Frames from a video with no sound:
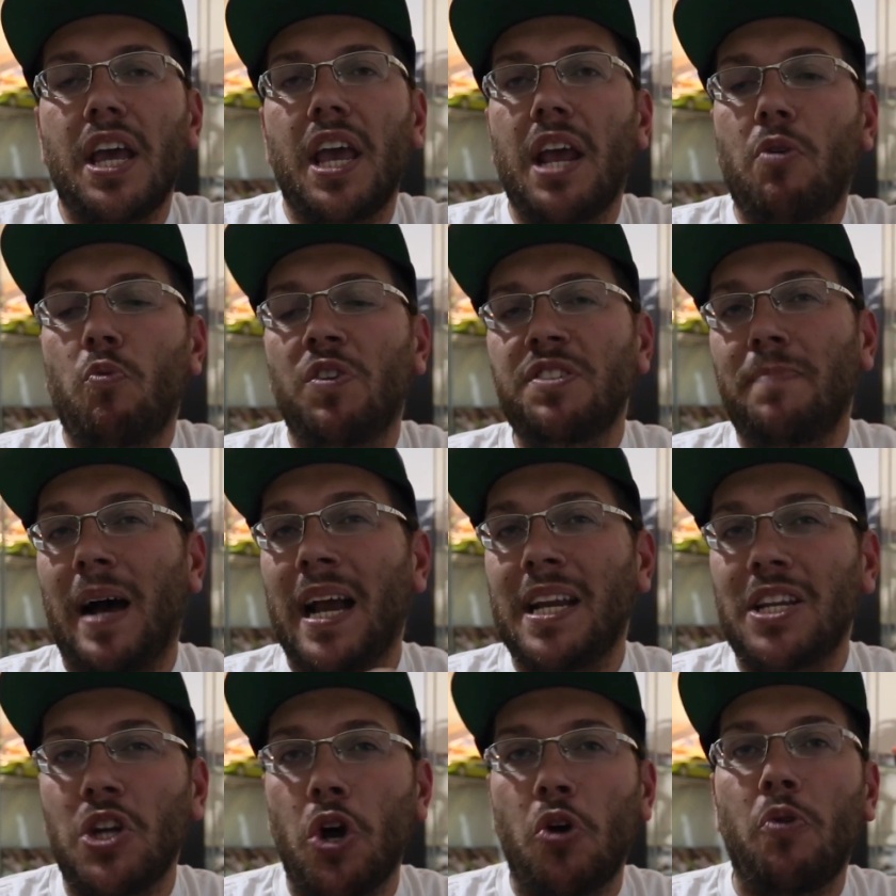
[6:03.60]
It was
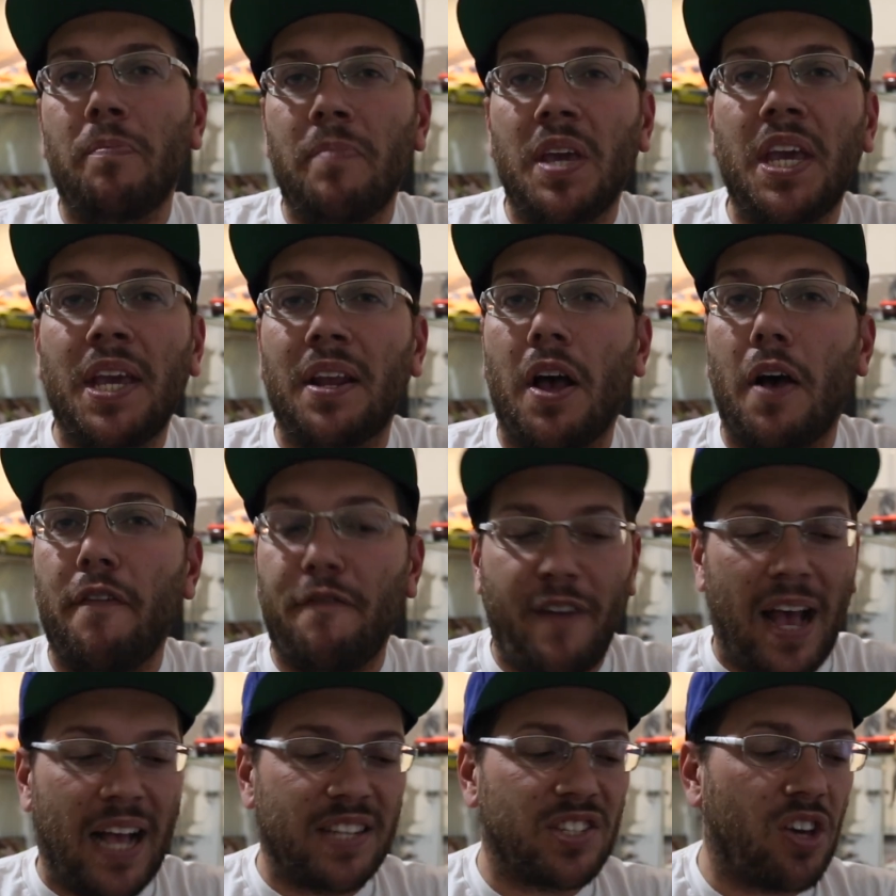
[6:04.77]
by no means a
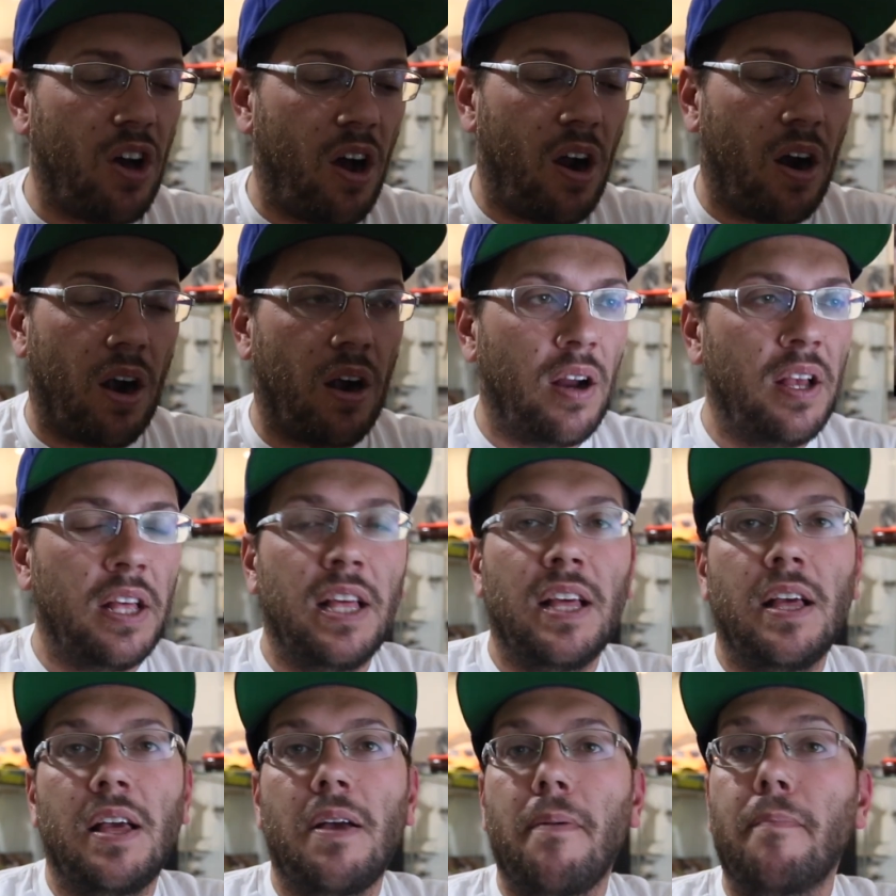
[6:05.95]
fast car,
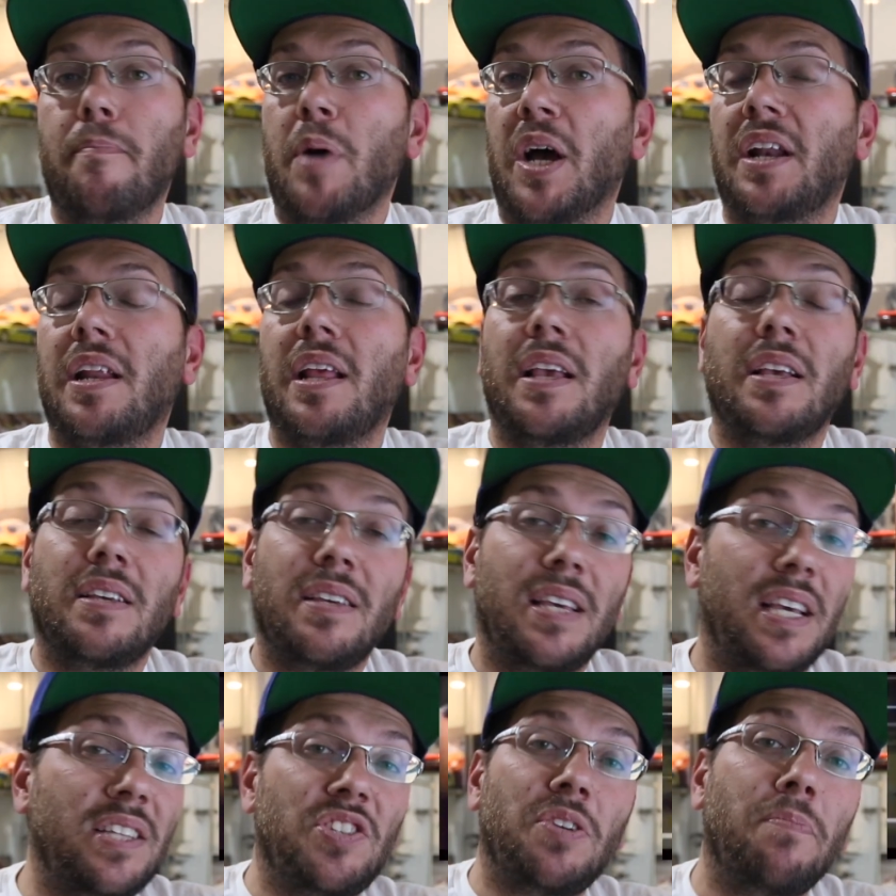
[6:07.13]
but
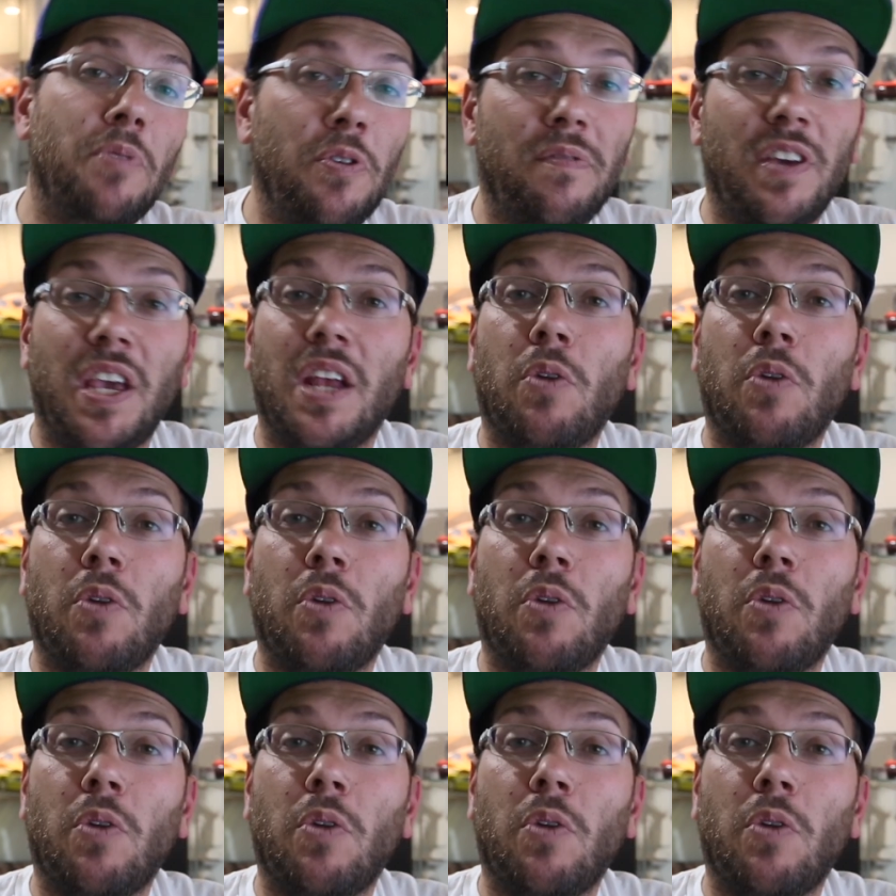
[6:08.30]
it's a movie.